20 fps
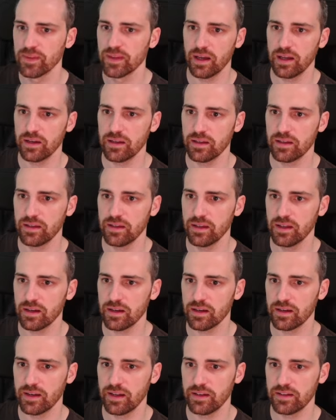And
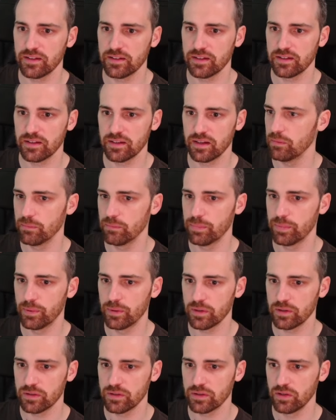here let's
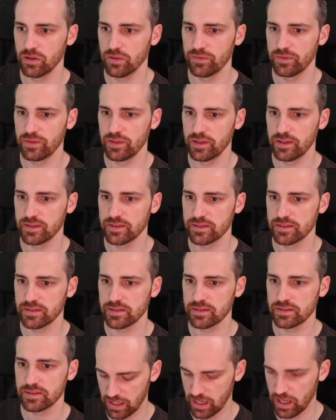import all of
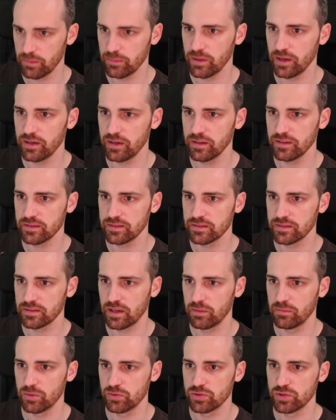these libraries.
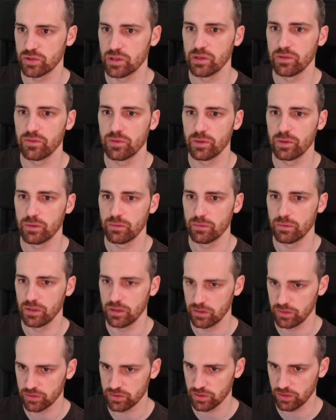I'm not sure if we will
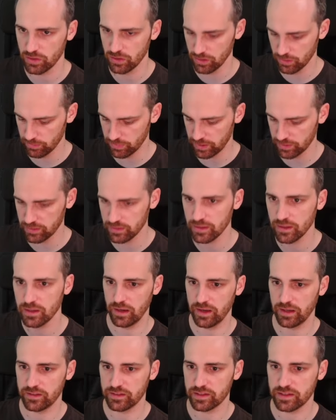use all, but
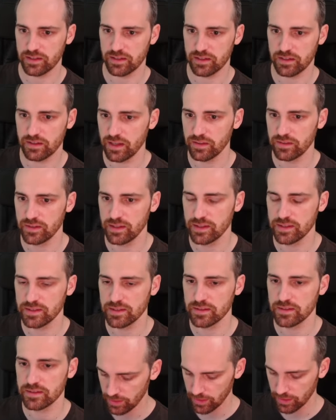let's run
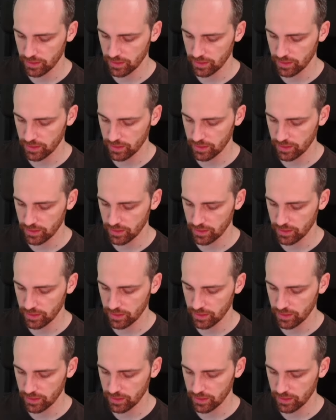this.